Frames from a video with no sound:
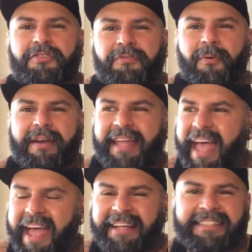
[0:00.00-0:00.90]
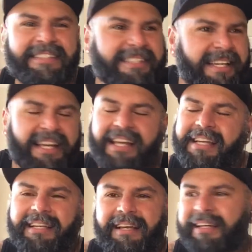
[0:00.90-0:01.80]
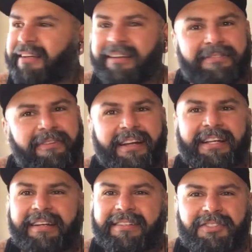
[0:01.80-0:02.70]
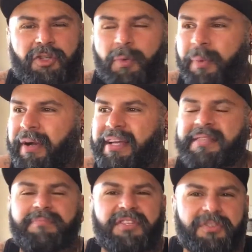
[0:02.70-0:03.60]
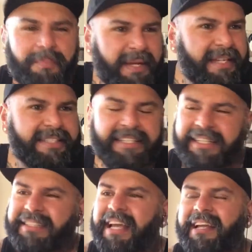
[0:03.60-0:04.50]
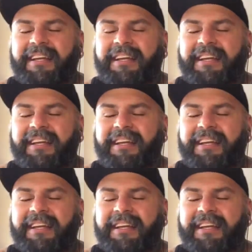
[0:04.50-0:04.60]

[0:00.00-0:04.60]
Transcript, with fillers: 240X. Uh, fucking Supras, Mitsubishis.